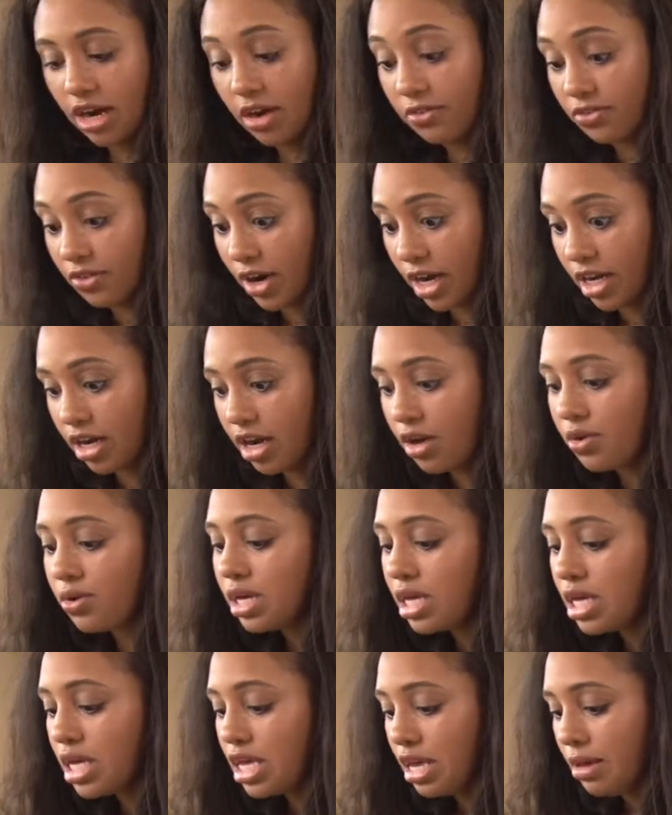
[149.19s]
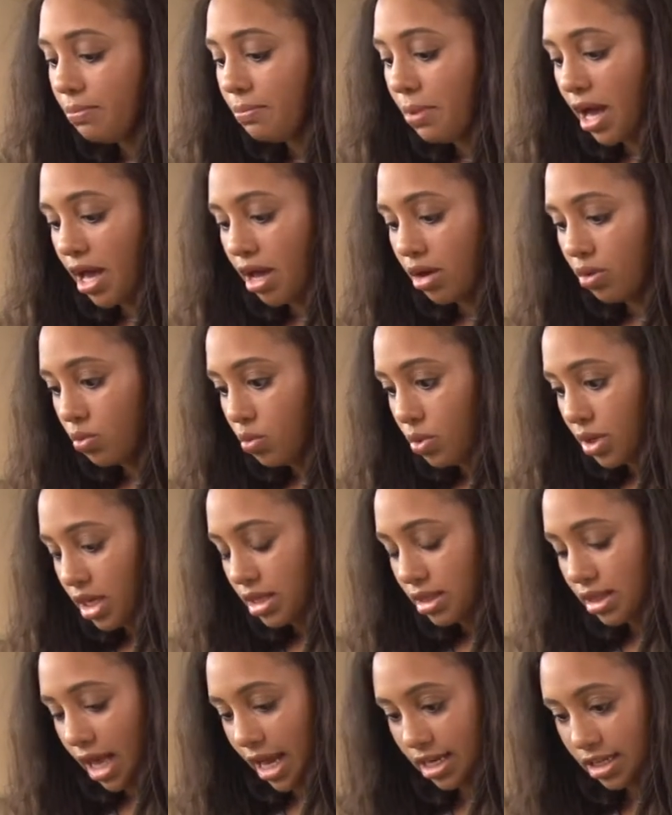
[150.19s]
Alfredo, but we
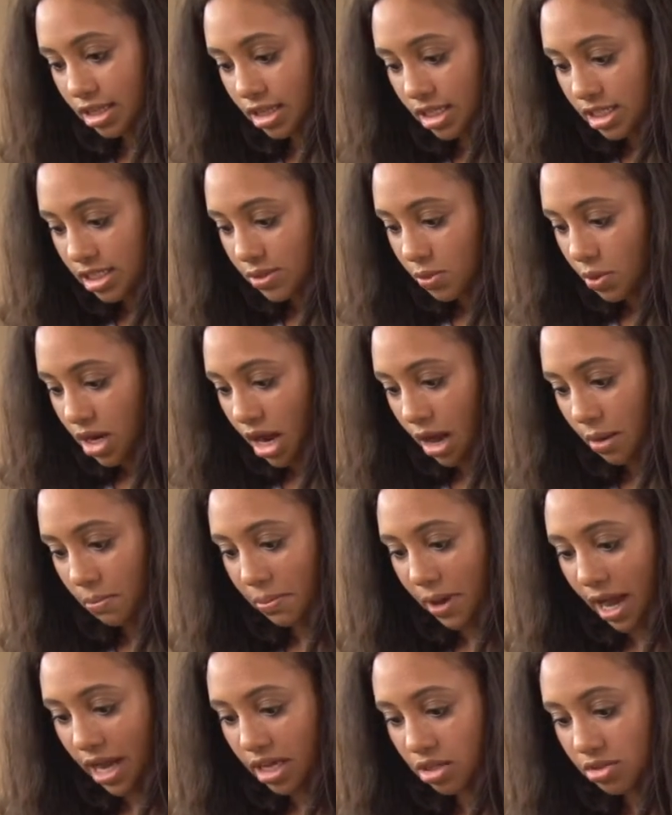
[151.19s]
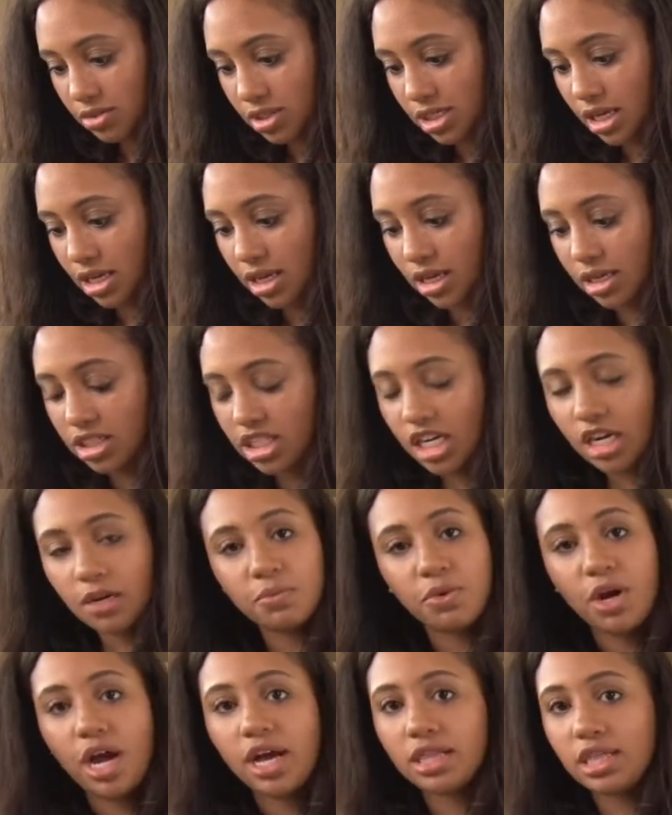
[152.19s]
lightened this one up by using chicken
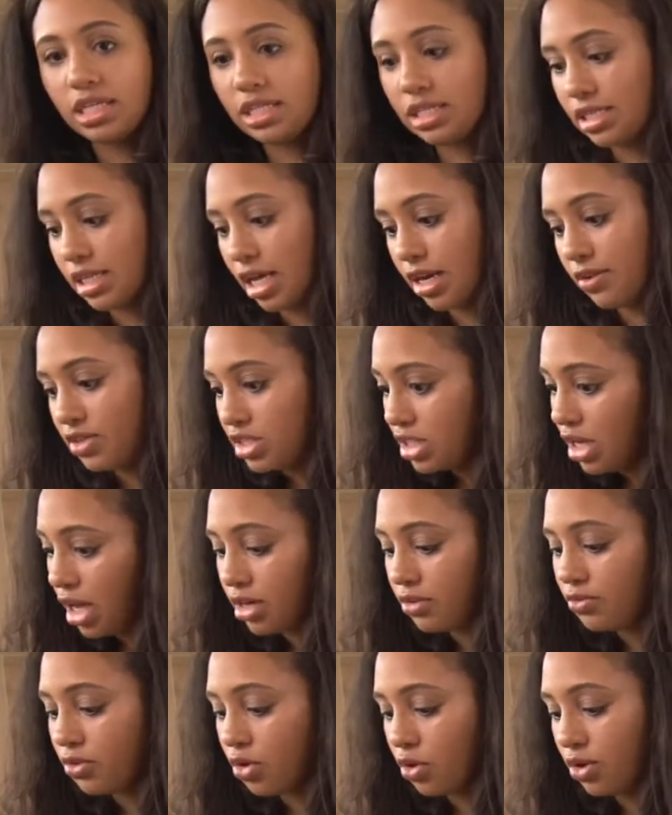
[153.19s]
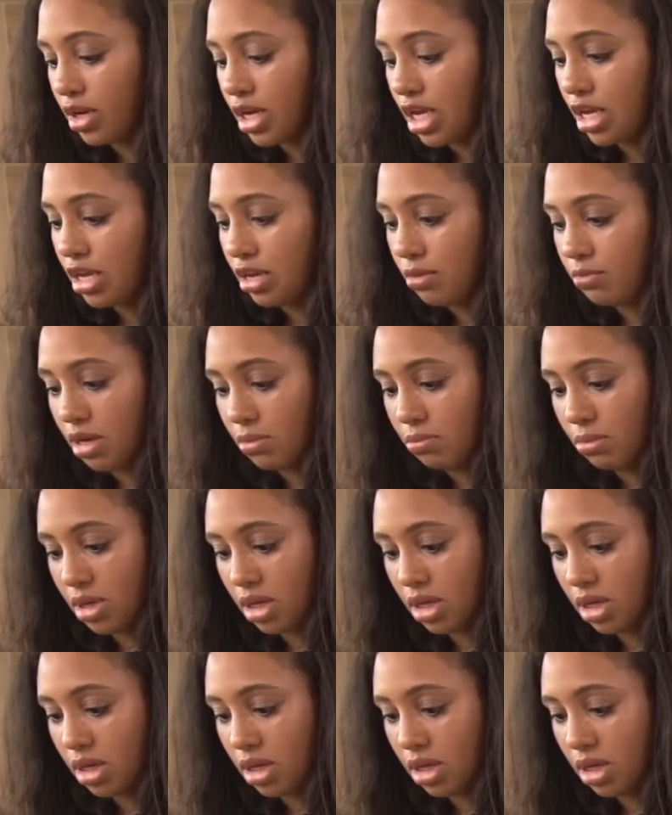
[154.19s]
broth instead of a ton of cream and